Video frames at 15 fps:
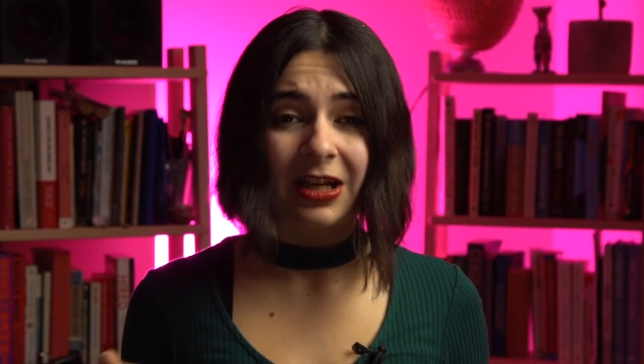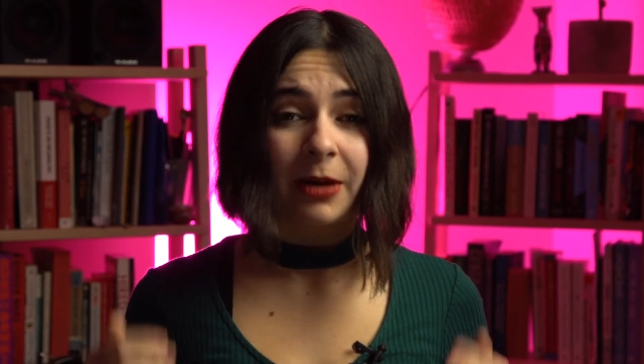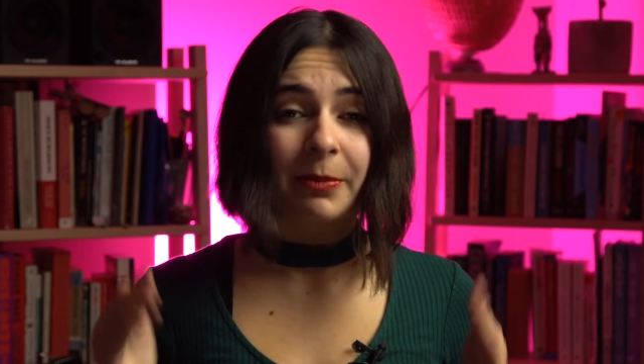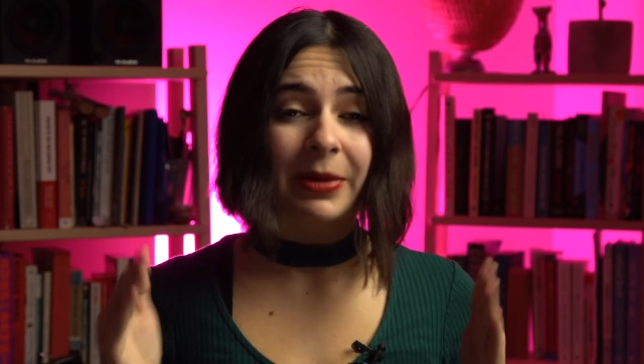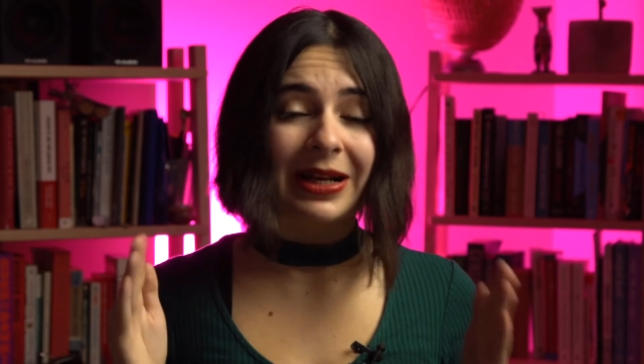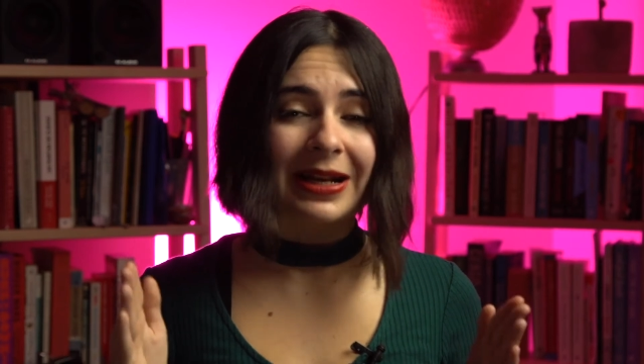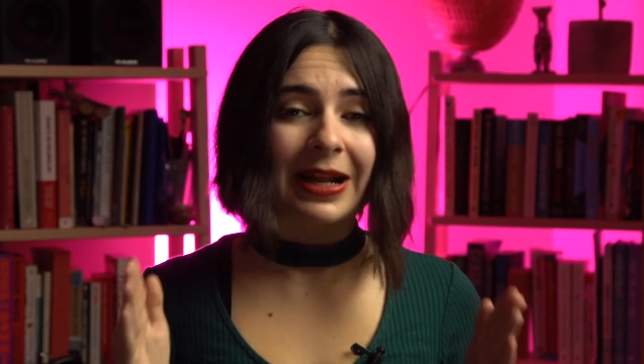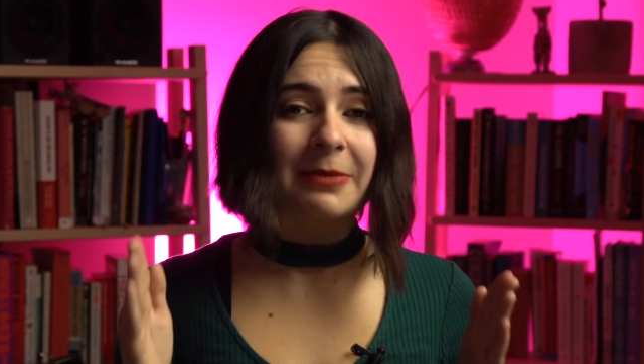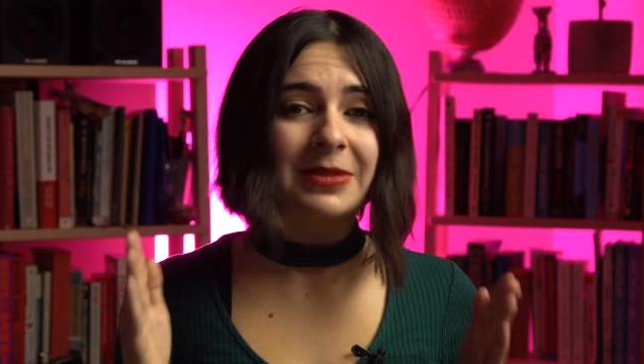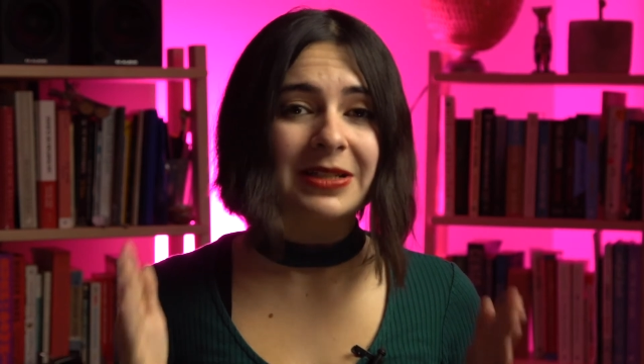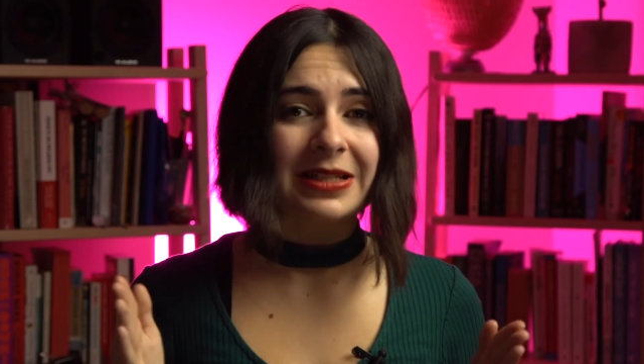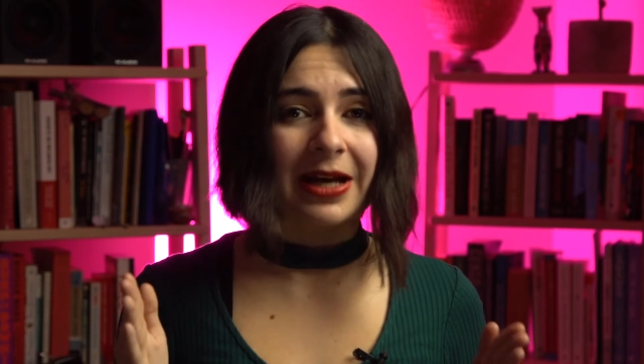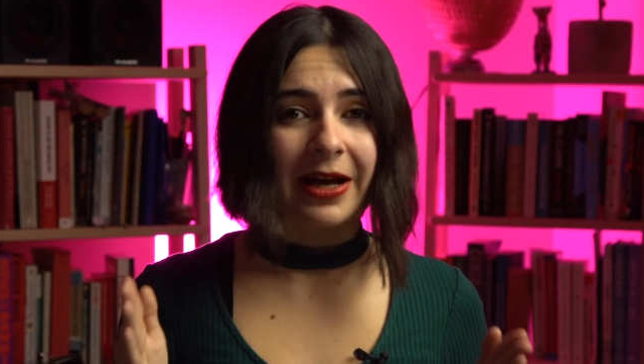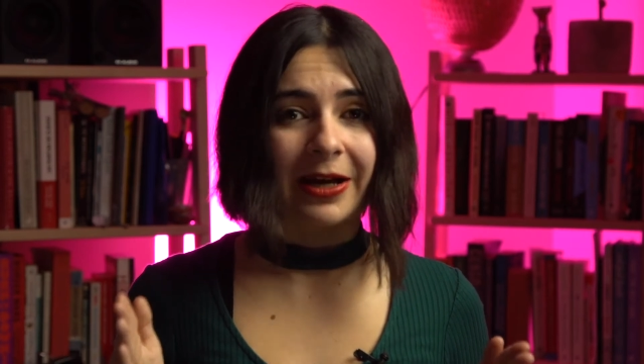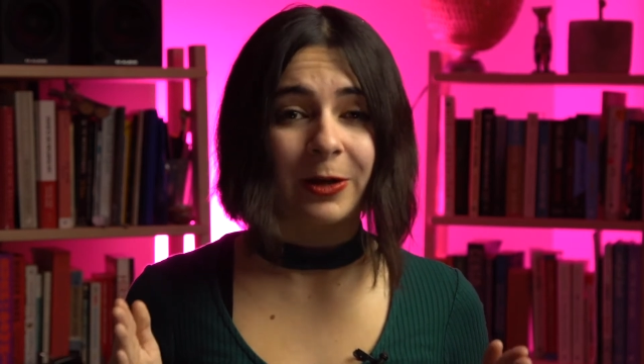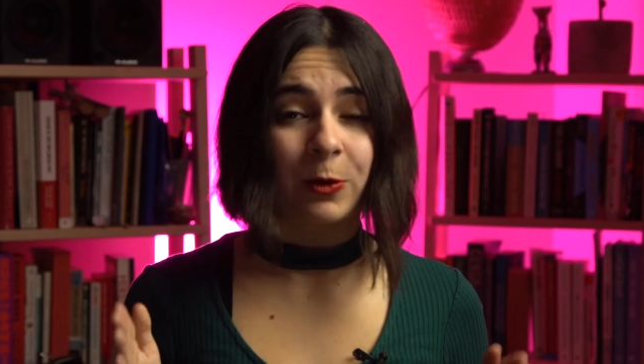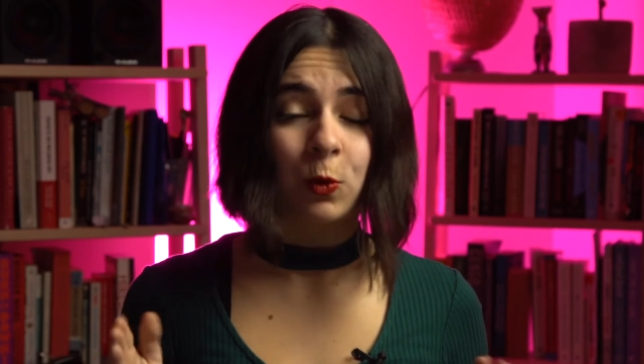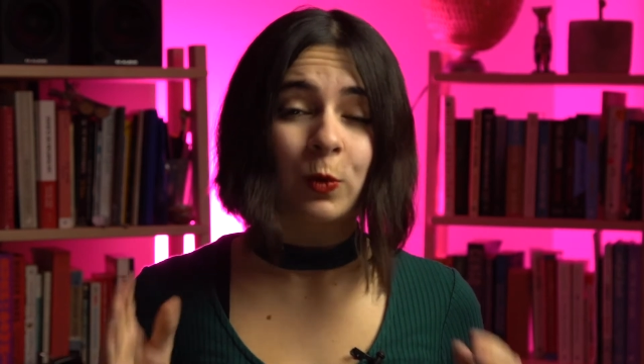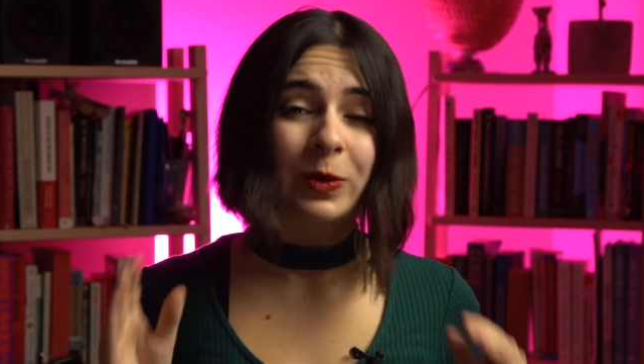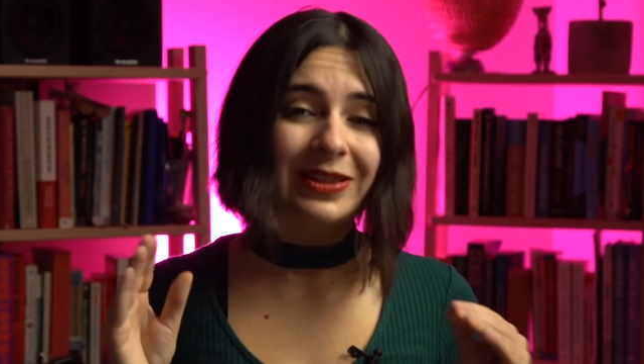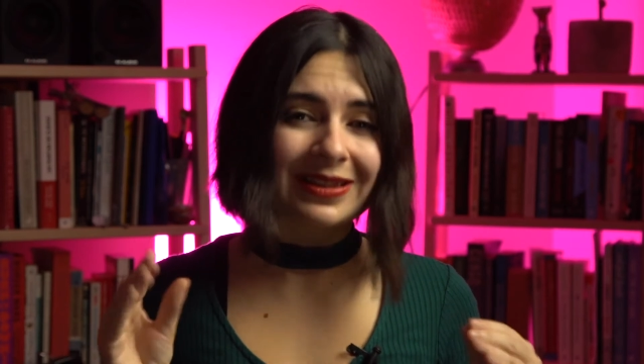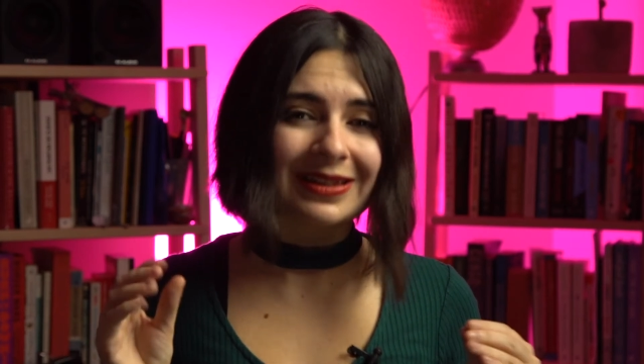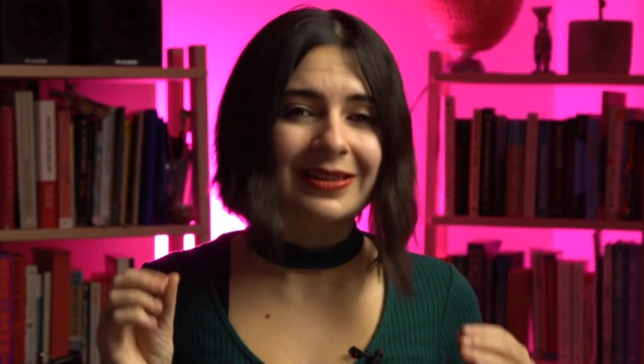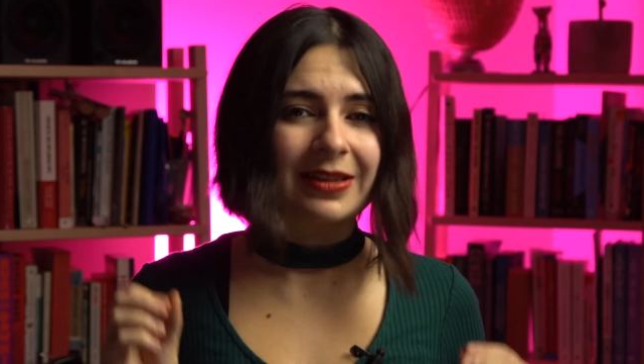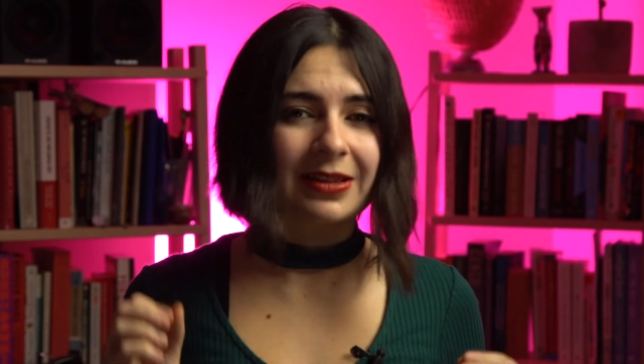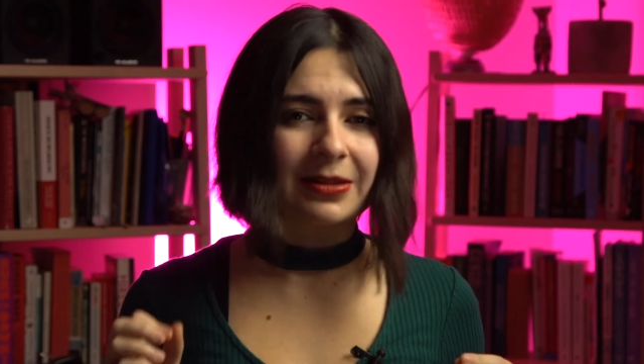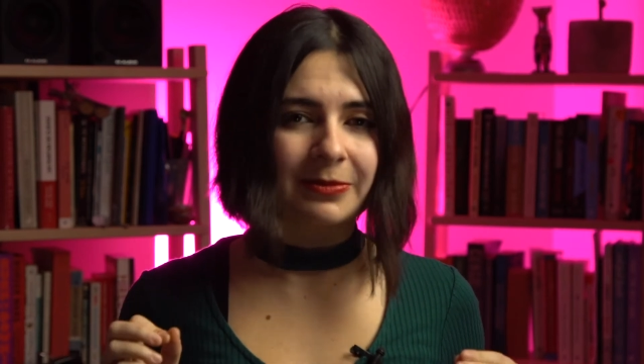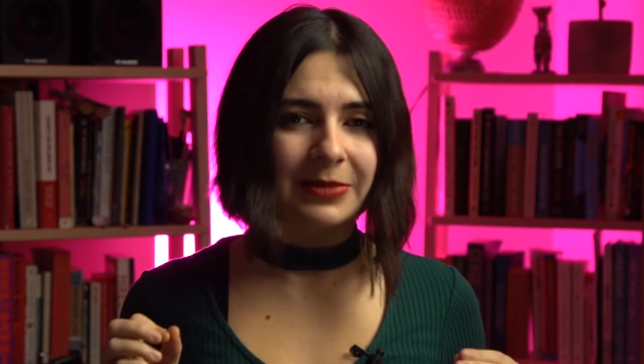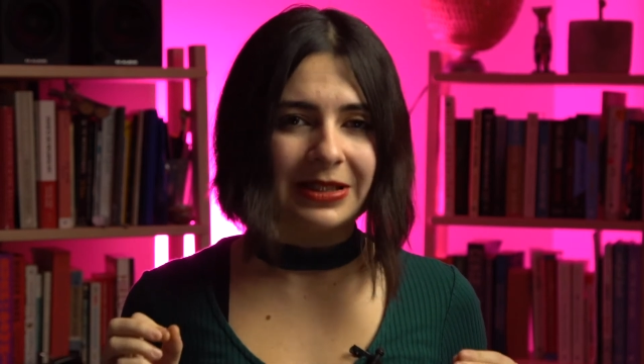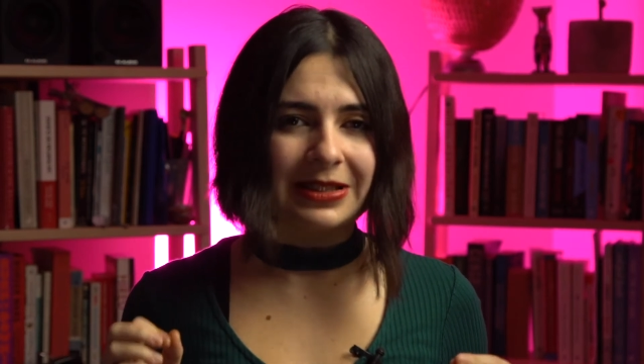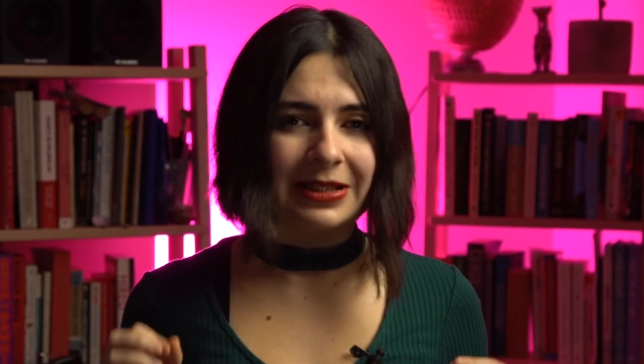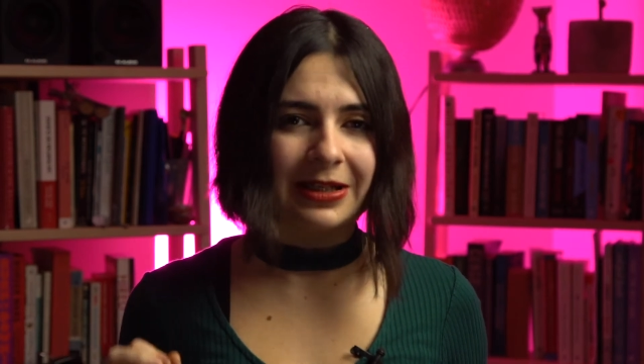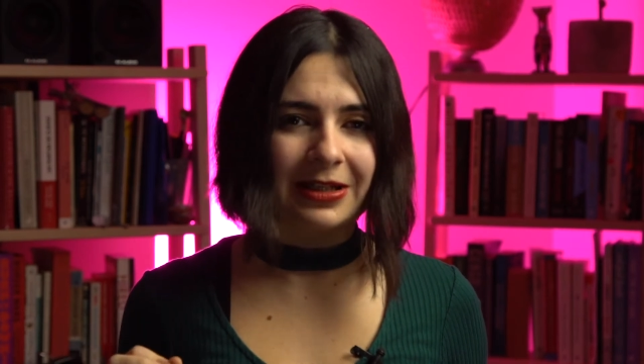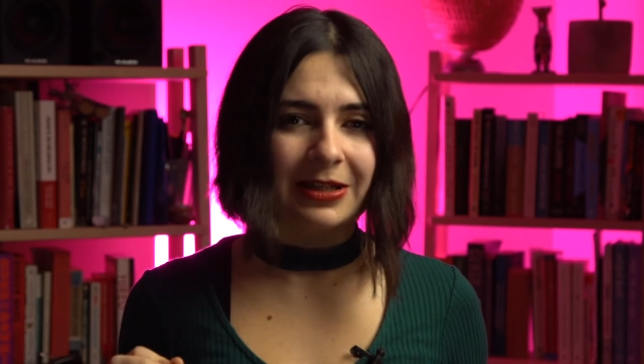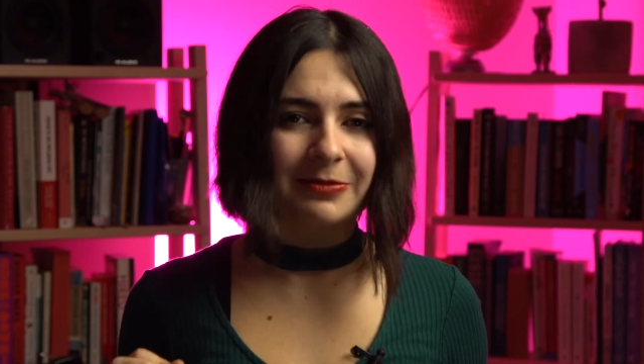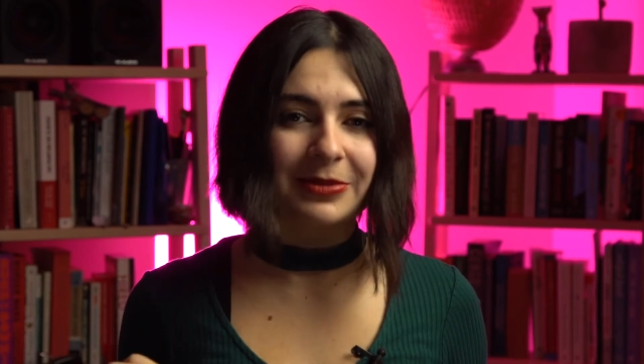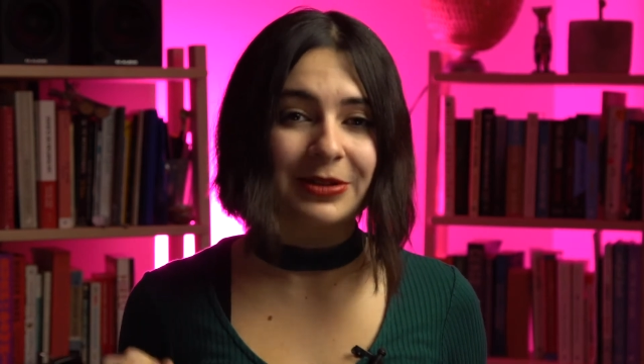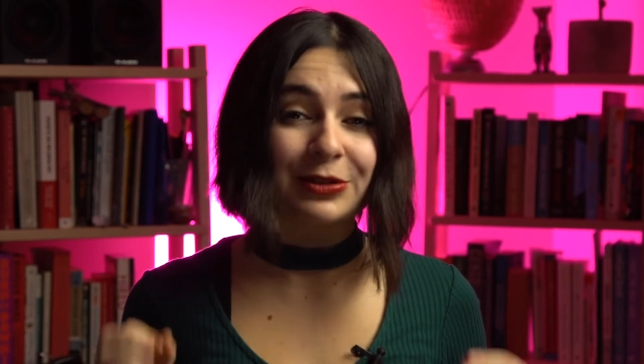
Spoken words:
But at NDI, we think that the media can be